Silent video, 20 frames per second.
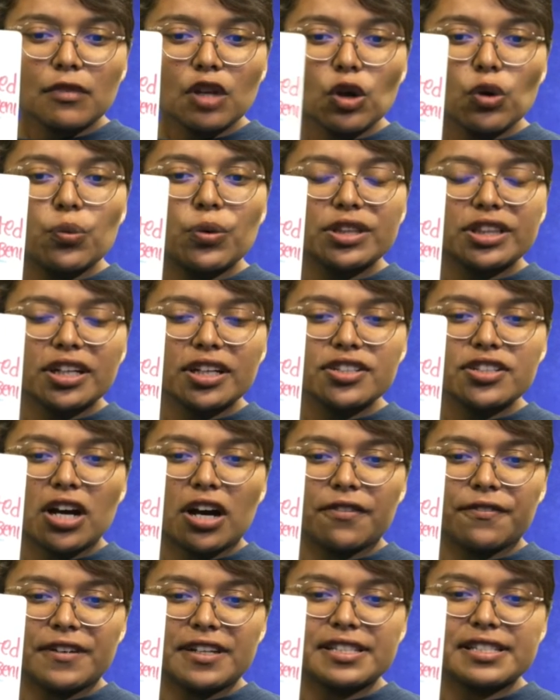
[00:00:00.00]
with our
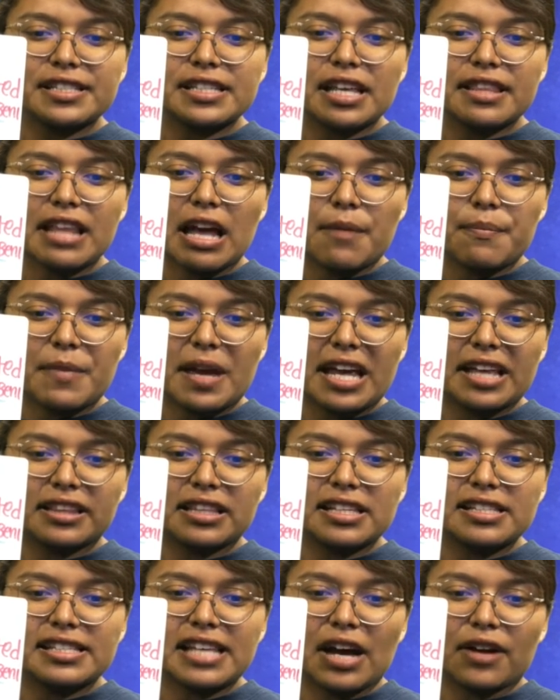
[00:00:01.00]
dolphins that made
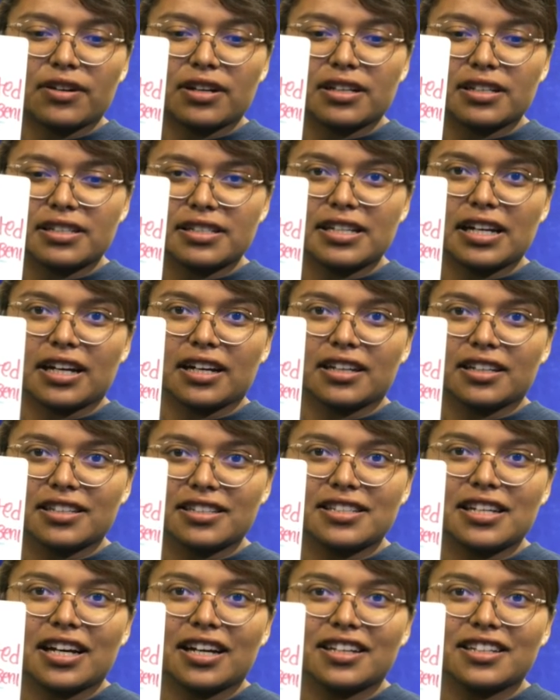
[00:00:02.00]
the sound duh,
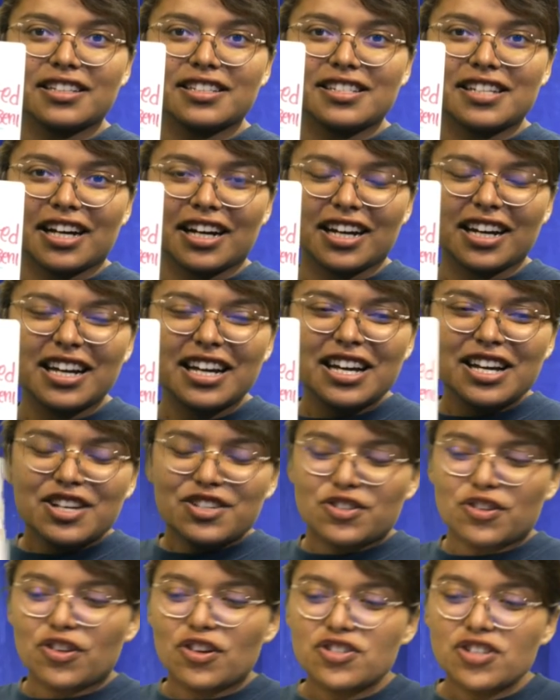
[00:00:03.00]
duh, duh.
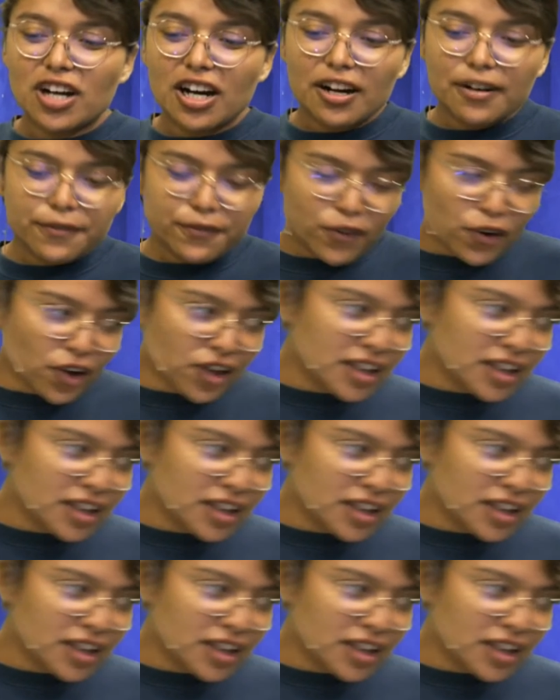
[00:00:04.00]
So those are our four